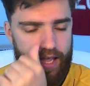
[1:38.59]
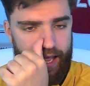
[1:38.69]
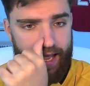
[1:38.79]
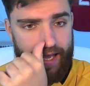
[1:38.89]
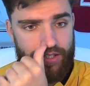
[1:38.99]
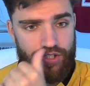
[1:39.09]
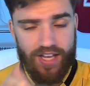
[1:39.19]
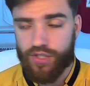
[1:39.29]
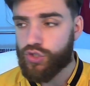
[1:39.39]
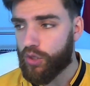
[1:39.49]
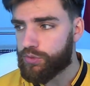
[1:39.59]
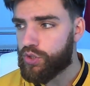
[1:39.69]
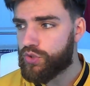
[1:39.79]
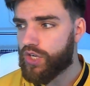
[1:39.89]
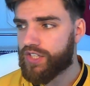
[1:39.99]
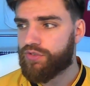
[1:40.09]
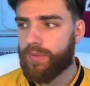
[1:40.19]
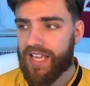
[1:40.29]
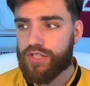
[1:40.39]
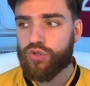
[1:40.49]
And the top 2 sides from
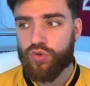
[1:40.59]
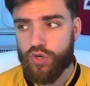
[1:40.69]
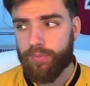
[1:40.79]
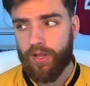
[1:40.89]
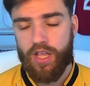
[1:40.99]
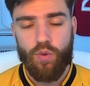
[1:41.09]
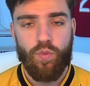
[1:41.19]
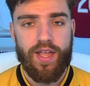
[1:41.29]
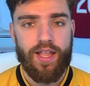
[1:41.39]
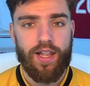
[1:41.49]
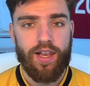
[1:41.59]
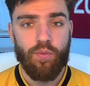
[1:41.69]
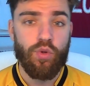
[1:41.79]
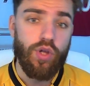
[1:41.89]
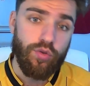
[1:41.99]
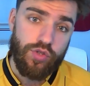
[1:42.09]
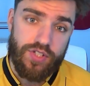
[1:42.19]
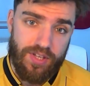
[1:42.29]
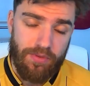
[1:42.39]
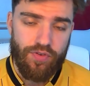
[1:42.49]
each group will go through to
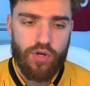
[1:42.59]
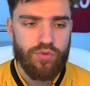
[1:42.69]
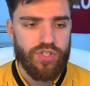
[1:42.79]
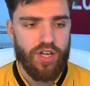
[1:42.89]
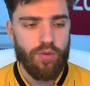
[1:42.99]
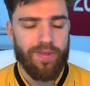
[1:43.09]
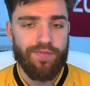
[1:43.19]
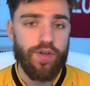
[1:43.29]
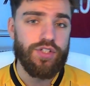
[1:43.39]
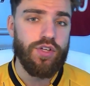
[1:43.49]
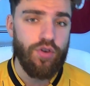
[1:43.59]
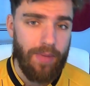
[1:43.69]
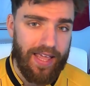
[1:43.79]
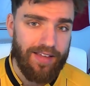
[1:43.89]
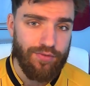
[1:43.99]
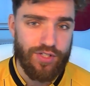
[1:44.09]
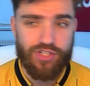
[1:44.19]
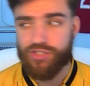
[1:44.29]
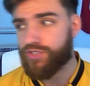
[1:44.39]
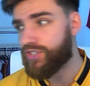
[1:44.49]
semi-finals. It will be first in Group A
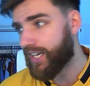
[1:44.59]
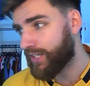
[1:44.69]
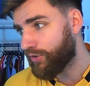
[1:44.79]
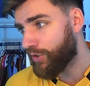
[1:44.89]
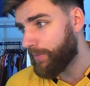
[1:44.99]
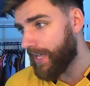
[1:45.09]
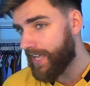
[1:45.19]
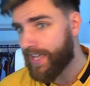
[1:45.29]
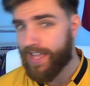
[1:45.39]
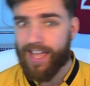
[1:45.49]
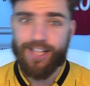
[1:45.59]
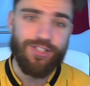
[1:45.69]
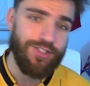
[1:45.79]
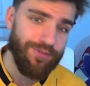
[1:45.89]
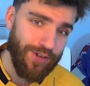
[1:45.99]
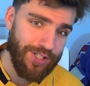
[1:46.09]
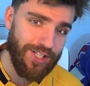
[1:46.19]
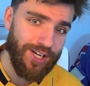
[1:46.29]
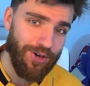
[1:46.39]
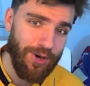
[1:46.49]
versus second in Group B, and
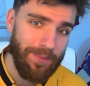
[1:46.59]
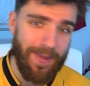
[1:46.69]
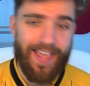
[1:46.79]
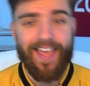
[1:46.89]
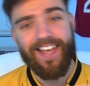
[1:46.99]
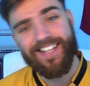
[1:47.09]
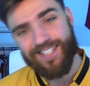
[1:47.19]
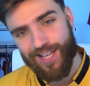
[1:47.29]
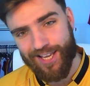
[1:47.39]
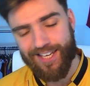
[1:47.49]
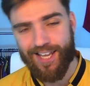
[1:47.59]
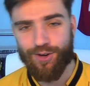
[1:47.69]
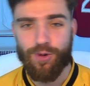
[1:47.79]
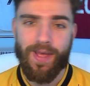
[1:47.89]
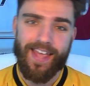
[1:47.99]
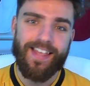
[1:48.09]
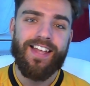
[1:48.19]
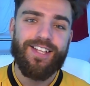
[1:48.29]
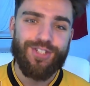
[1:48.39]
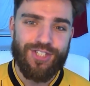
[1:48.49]
first in Group B against second in Group A.
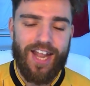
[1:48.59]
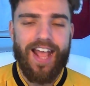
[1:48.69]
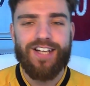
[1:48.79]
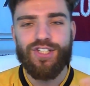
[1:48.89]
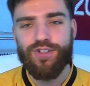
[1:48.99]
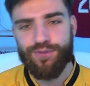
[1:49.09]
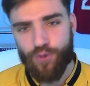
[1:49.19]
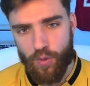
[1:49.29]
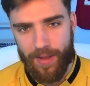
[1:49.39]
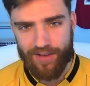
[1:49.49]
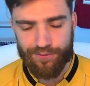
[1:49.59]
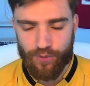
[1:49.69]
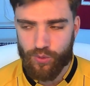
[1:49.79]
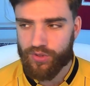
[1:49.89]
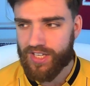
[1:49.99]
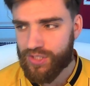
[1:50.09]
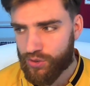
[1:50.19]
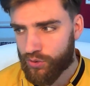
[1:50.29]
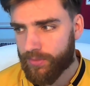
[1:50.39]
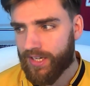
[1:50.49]
Standard format for this
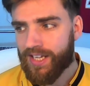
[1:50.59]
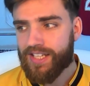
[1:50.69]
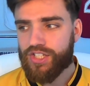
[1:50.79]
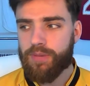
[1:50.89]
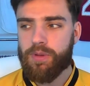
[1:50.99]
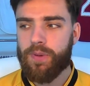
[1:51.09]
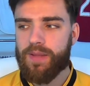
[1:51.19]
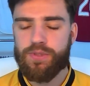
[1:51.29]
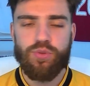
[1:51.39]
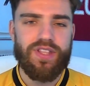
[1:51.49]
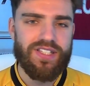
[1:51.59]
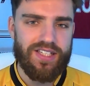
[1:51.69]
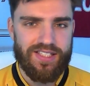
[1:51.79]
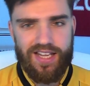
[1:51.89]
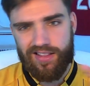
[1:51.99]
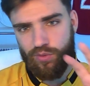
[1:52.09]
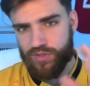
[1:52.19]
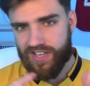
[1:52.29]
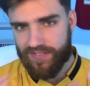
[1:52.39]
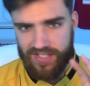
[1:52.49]
tournament. It's going to be played between the 16th or
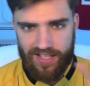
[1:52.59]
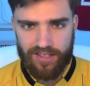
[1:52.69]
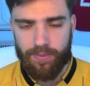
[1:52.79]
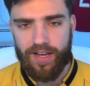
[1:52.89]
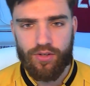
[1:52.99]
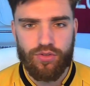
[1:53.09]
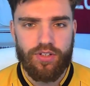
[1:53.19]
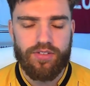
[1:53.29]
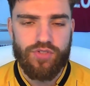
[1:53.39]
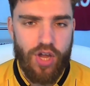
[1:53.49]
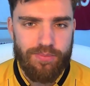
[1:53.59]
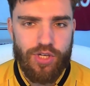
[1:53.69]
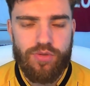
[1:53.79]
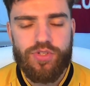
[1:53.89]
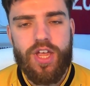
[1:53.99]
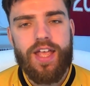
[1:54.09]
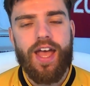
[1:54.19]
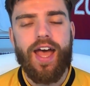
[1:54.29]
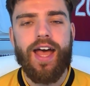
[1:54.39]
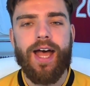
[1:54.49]
17th, depending on time zones,
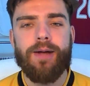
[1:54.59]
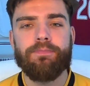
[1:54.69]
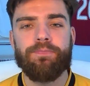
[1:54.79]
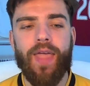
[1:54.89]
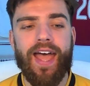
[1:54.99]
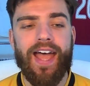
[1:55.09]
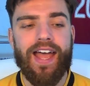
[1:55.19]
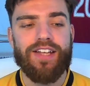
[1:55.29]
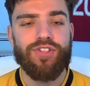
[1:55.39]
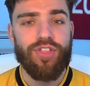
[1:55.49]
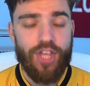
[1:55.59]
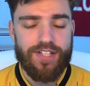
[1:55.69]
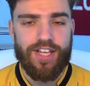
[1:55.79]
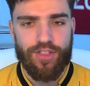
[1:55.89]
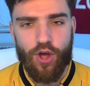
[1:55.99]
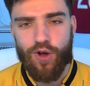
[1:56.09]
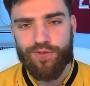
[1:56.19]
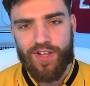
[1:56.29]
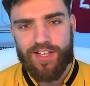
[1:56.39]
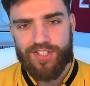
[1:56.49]
and 30th
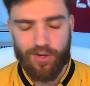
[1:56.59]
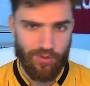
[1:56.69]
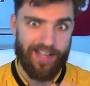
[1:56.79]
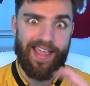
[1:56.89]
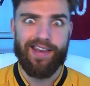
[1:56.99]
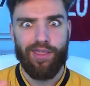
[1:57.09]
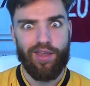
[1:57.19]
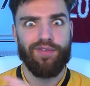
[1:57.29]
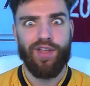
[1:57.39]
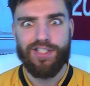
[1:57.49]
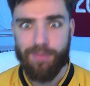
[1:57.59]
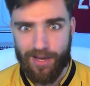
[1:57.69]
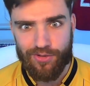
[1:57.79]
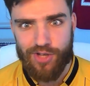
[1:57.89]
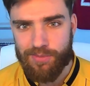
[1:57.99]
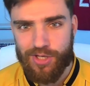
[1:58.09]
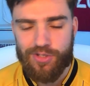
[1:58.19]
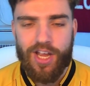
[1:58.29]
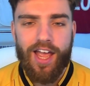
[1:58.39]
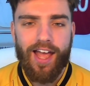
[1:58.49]
of, or again 31st, depending on time
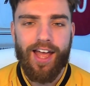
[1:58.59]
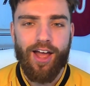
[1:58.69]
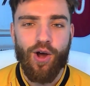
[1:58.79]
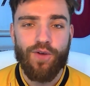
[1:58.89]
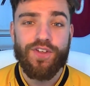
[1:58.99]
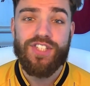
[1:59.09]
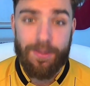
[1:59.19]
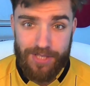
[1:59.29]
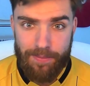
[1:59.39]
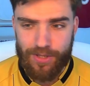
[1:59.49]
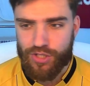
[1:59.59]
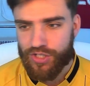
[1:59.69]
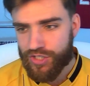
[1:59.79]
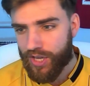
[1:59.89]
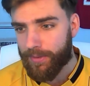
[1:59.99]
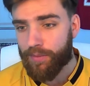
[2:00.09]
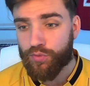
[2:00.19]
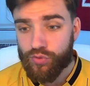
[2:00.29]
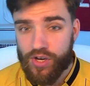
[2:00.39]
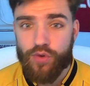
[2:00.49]
zones, of September. So this is coming up
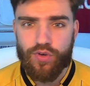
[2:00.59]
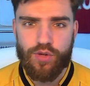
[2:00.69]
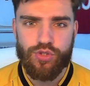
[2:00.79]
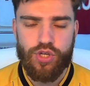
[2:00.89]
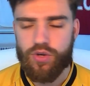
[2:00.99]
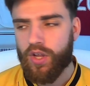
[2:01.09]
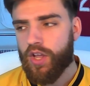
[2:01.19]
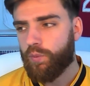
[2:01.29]
real soon.